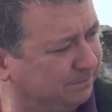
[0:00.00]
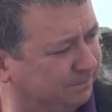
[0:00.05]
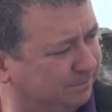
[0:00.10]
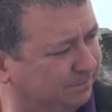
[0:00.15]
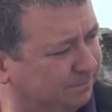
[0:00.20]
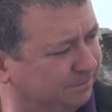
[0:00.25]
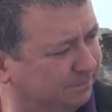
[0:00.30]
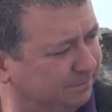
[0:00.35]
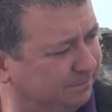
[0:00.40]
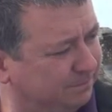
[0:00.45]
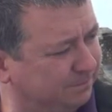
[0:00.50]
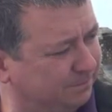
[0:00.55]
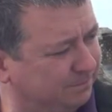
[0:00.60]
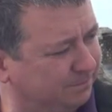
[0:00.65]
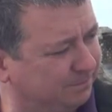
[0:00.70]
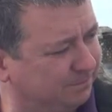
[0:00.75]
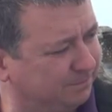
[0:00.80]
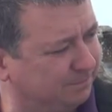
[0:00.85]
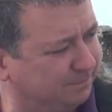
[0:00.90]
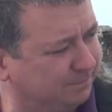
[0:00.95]

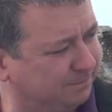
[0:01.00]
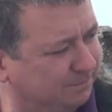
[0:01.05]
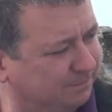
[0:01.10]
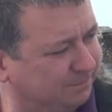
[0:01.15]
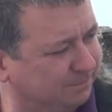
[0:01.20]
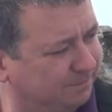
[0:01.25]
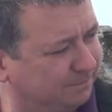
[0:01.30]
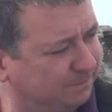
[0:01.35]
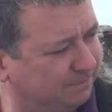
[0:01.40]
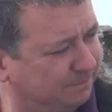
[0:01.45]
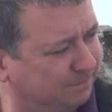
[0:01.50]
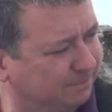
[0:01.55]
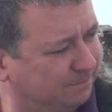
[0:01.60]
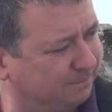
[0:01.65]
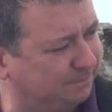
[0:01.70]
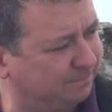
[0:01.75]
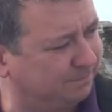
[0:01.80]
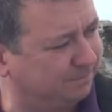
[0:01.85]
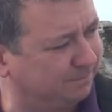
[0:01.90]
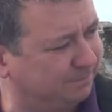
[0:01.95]

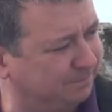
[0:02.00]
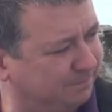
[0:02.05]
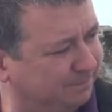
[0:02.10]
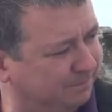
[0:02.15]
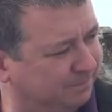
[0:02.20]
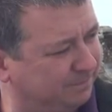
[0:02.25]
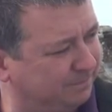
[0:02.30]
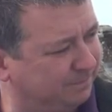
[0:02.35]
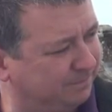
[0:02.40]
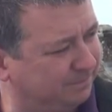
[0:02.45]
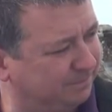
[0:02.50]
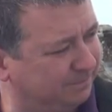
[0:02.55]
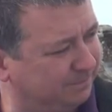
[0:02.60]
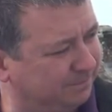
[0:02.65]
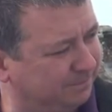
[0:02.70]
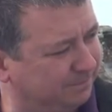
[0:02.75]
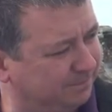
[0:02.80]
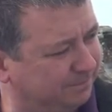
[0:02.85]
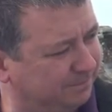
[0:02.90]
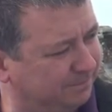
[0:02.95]

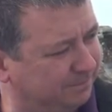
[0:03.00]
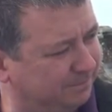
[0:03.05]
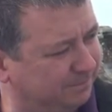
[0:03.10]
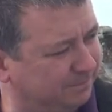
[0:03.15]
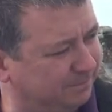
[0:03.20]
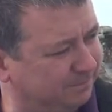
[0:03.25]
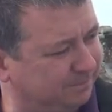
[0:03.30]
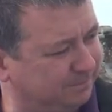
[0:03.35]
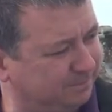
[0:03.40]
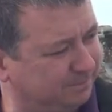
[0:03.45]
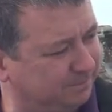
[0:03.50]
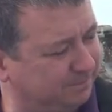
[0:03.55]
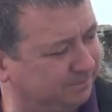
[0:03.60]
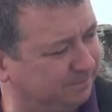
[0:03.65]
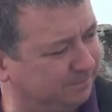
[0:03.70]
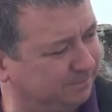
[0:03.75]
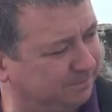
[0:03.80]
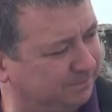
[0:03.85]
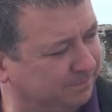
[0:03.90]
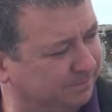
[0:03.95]

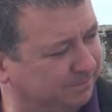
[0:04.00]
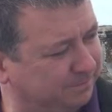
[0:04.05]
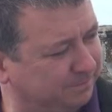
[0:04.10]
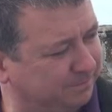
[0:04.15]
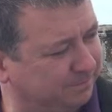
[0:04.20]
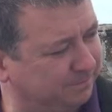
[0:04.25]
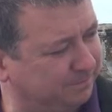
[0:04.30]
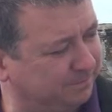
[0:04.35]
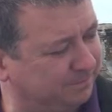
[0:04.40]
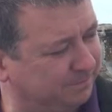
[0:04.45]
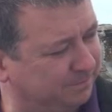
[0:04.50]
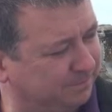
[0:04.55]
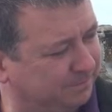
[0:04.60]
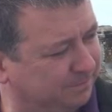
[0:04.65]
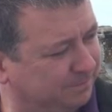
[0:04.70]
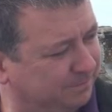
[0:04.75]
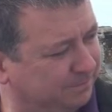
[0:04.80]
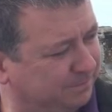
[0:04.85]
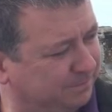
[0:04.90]
This person isn't speaking.